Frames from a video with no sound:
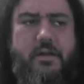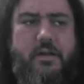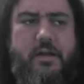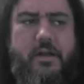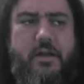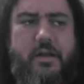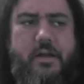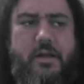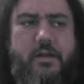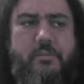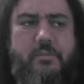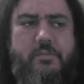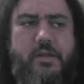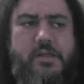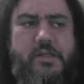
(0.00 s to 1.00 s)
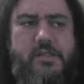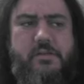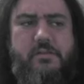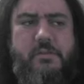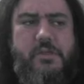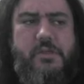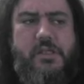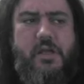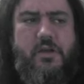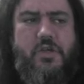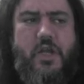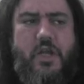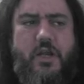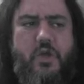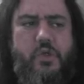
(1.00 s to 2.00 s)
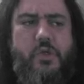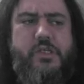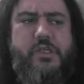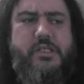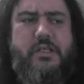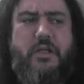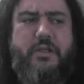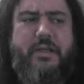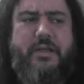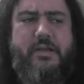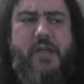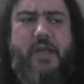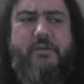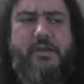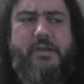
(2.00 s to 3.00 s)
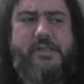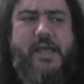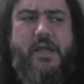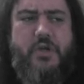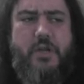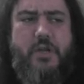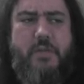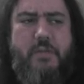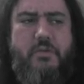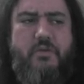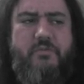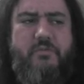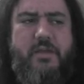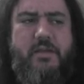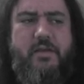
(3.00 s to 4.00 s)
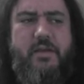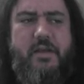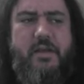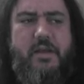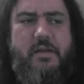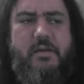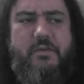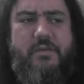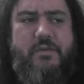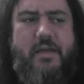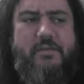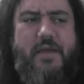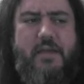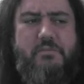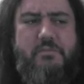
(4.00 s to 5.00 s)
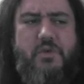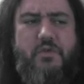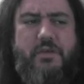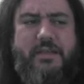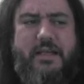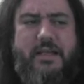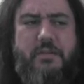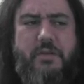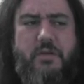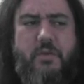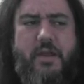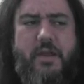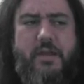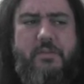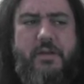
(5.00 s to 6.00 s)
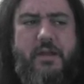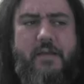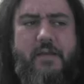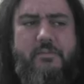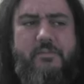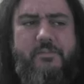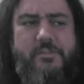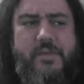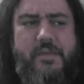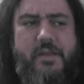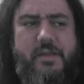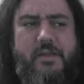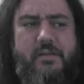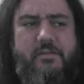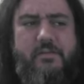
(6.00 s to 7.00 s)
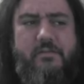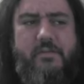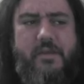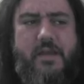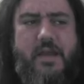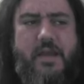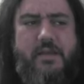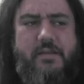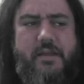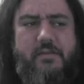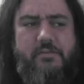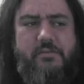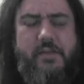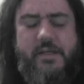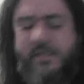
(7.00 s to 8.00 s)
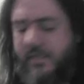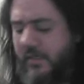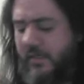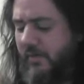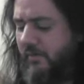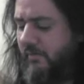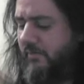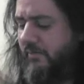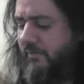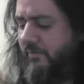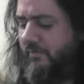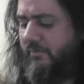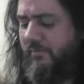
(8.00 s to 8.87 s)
Let me see. I'll try to go through it slowly and kind of exaggerate my movement. I've got to move a little bit away, but I'm kind of like resting